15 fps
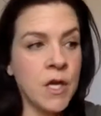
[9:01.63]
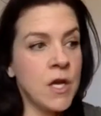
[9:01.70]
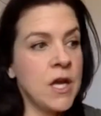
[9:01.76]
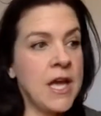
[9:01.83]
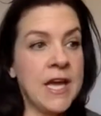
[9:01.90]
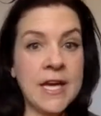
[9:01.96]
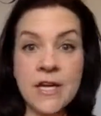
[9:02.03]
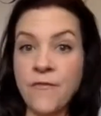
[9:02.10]

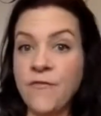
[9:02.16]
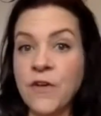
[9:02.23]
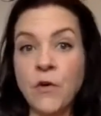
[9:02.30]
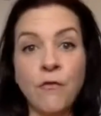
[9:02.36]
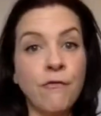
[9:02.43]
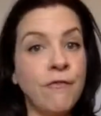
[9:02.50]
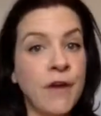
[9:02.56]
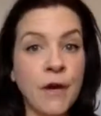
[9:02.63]
It could feel
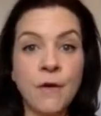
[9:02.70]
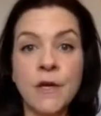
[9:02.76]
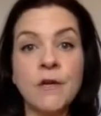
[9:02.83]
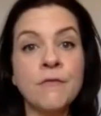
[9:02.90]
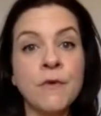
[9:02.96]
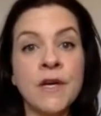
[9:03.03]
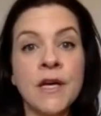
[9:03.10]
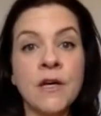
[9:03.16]
very
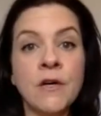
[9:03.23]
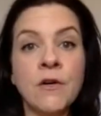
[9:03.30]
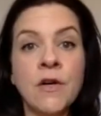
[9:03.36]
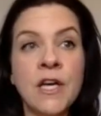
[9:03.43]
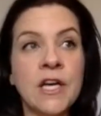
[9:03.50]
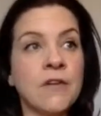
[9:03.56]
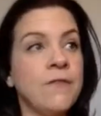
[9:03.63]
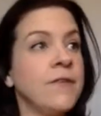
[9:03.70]
real. It
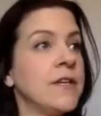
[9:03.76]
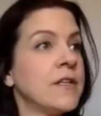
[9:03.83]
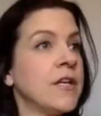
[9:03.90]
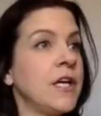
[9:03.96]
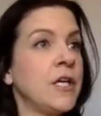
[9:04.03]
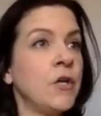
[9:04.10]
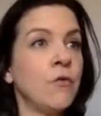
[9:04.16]
could feel like you